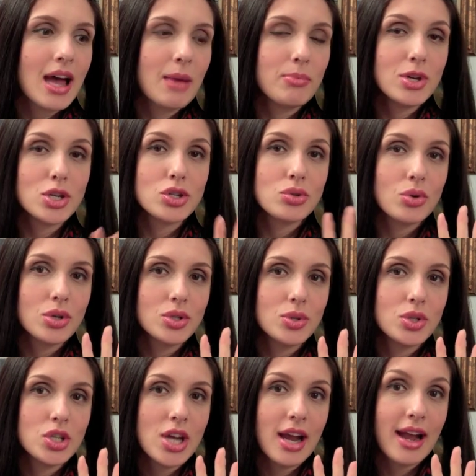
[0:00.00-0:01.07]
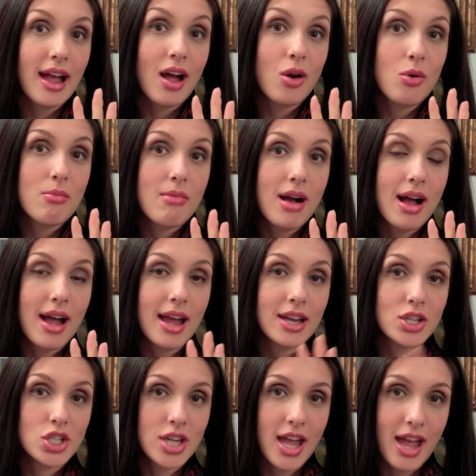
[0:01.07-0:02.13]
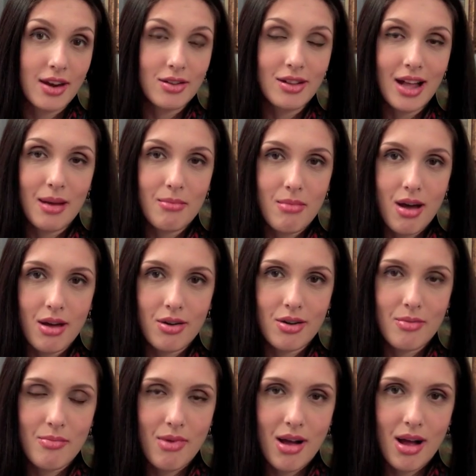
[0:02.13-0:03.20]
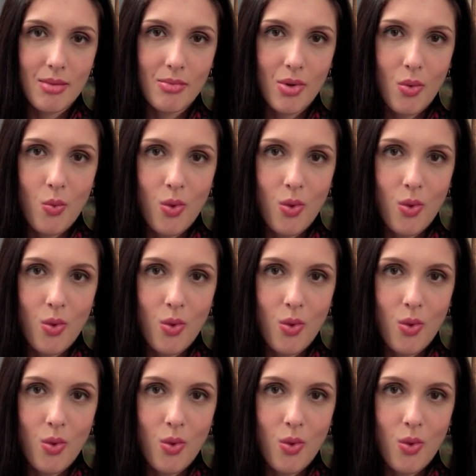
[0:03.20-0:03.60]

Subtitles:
Be sure to check out my channel at Modern Mom